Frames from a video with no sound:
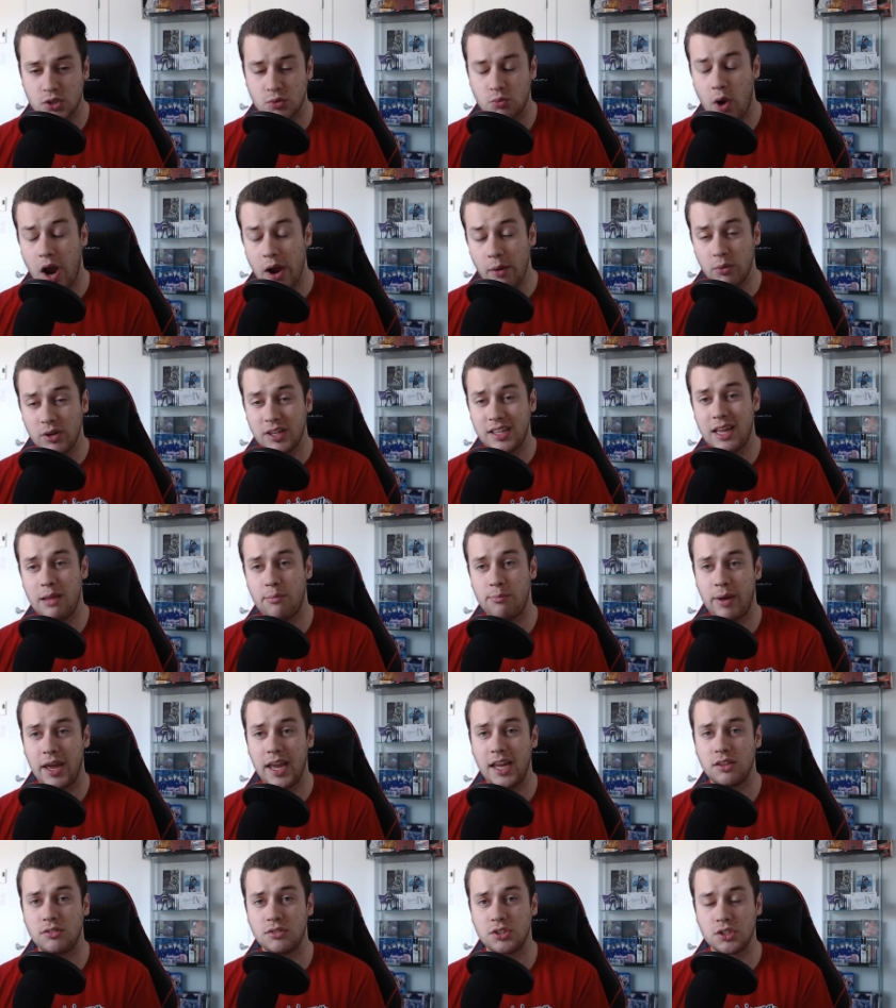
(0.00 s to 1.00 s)
Why would they
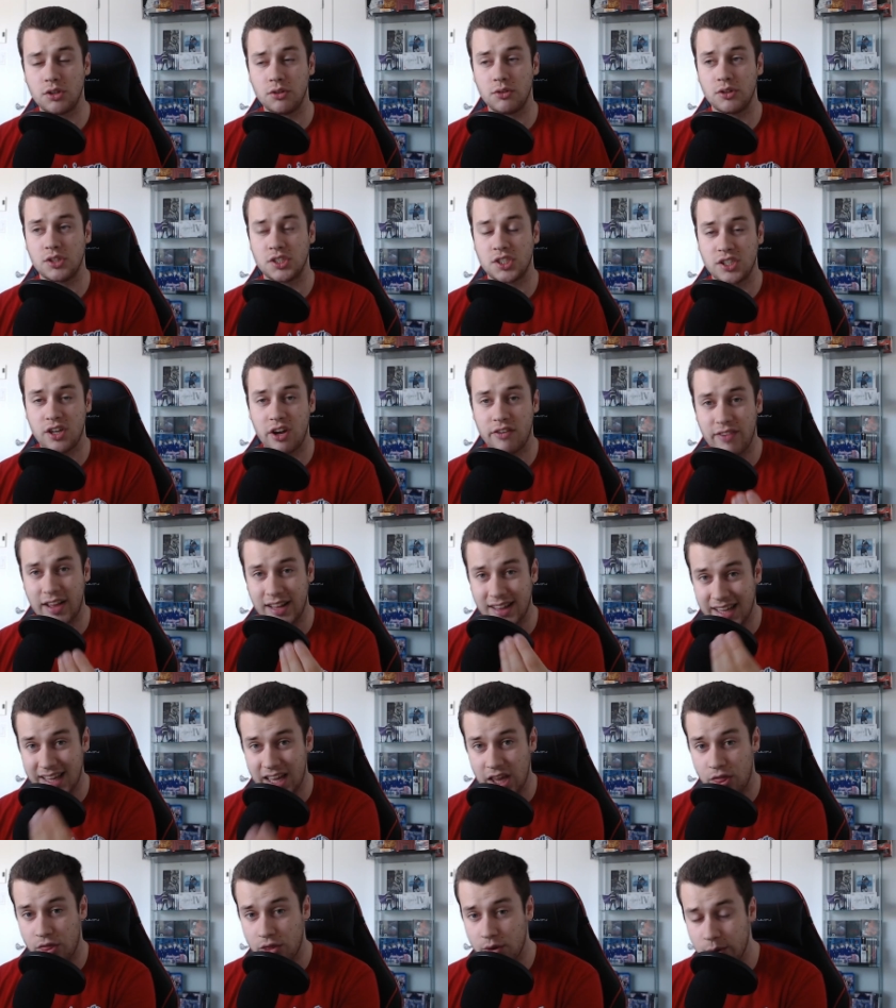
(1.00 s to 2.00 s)
pay to show their stuff at
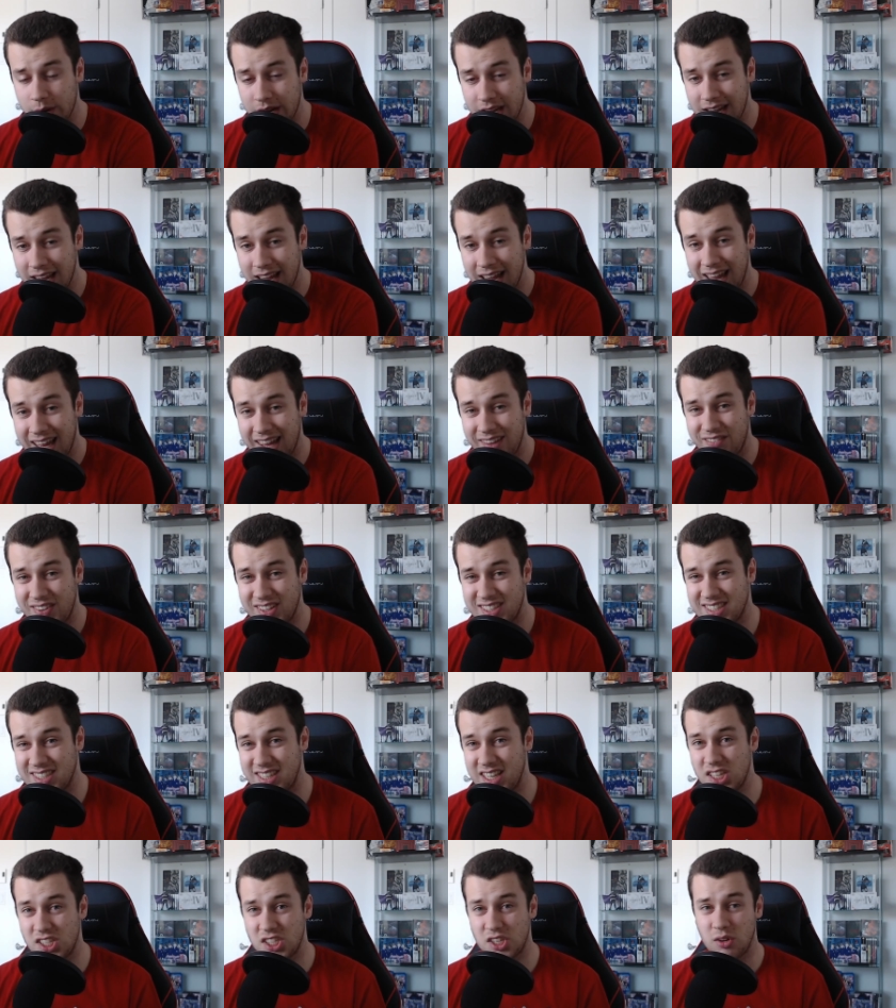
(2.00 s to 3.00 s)
E three if it's
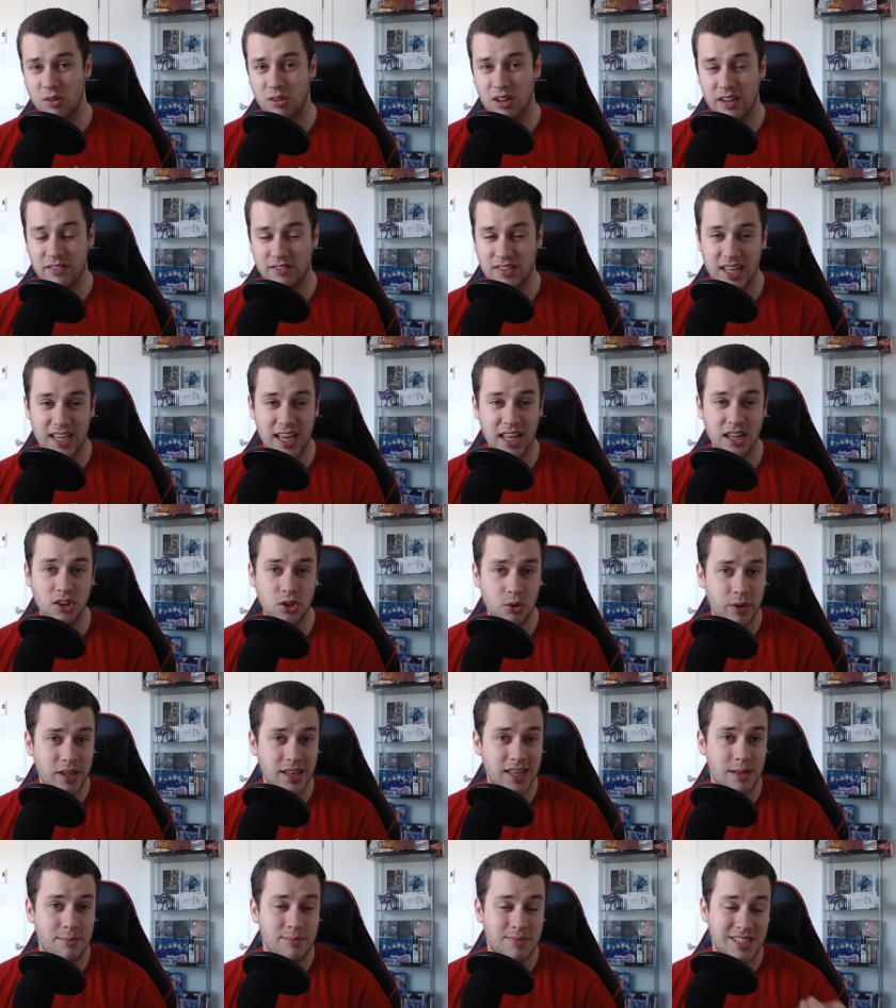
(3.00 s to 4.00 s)
digital, if they can do
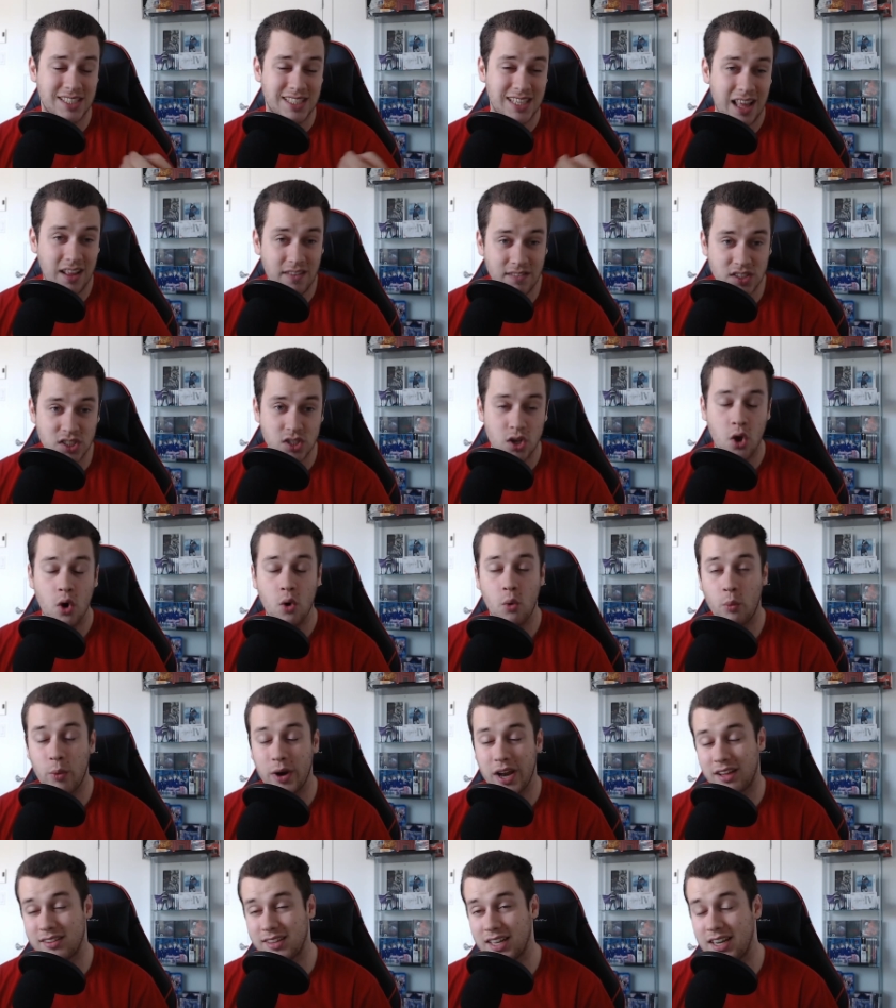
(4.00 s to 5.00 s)
it themselves
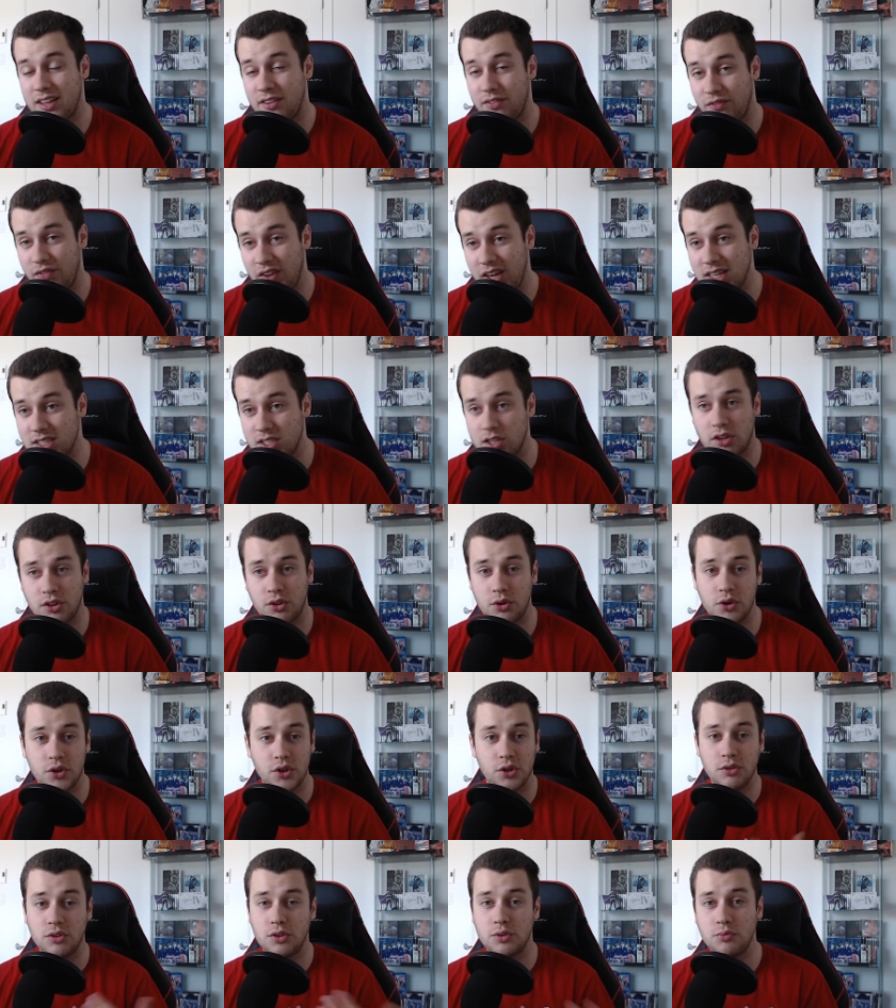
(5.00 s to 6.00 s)
without any fees on their
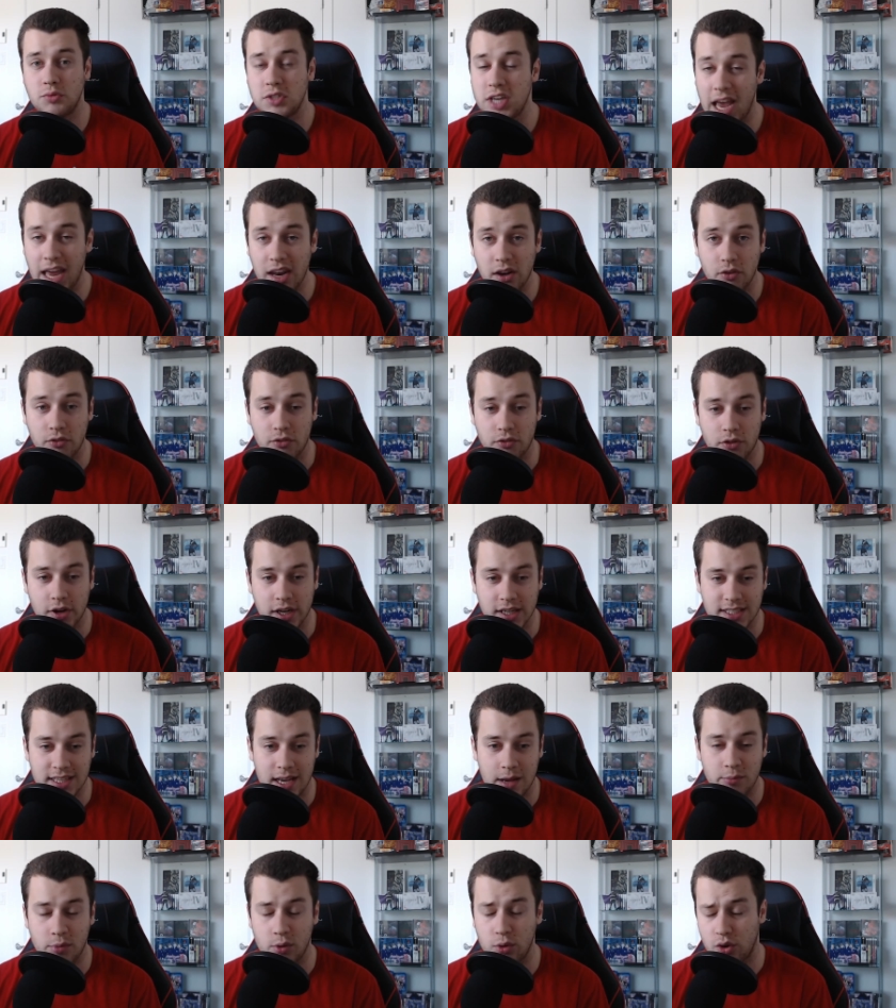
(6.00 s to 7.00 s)
YouTube channel, for
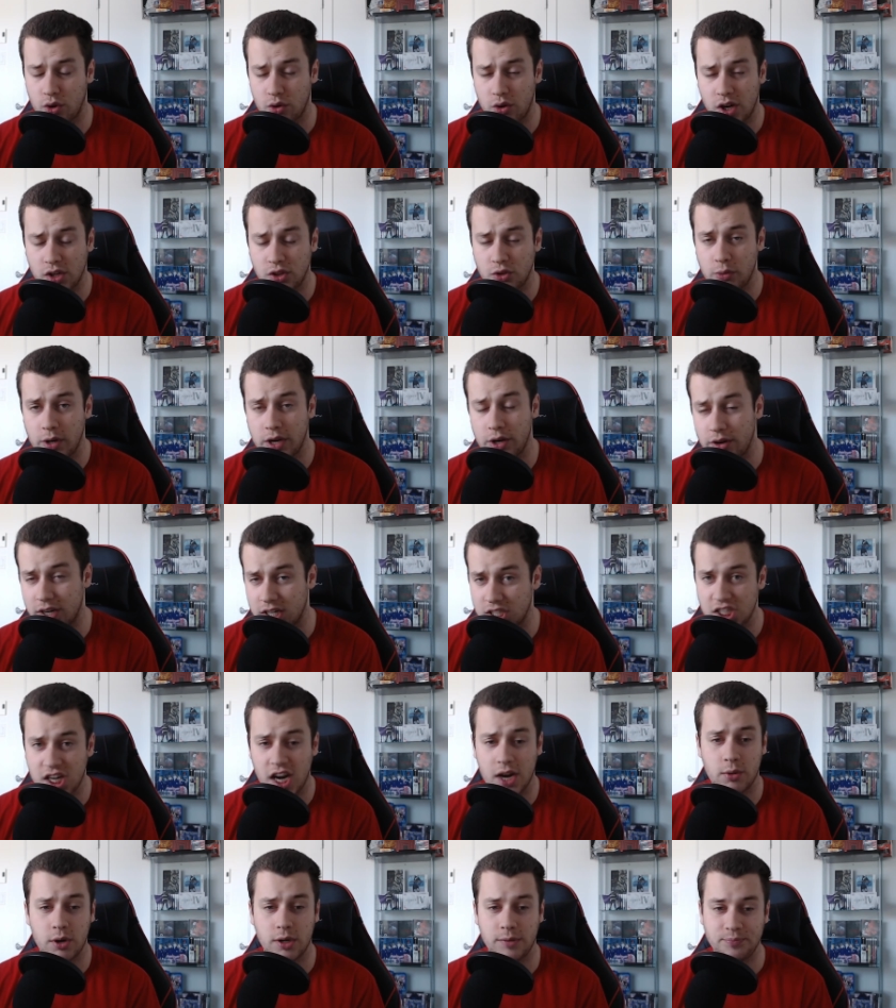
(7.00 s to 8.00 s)
example, or on Twitter, et
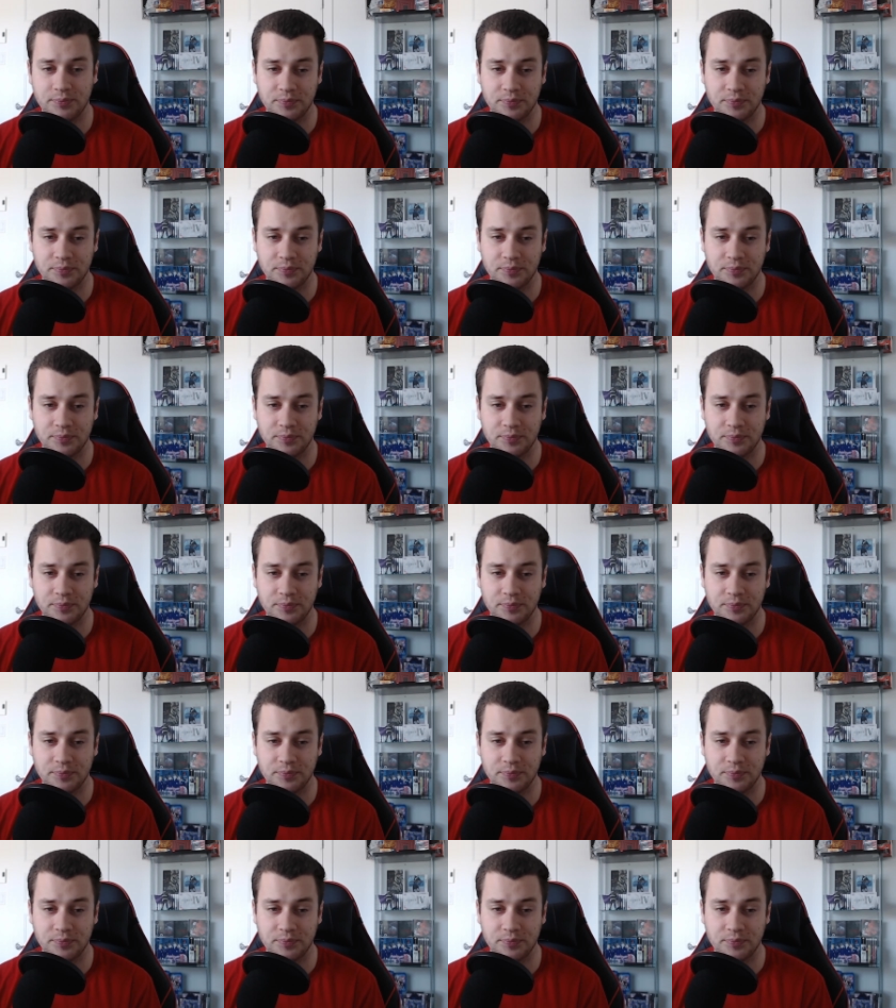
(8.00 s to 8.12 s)
cetera?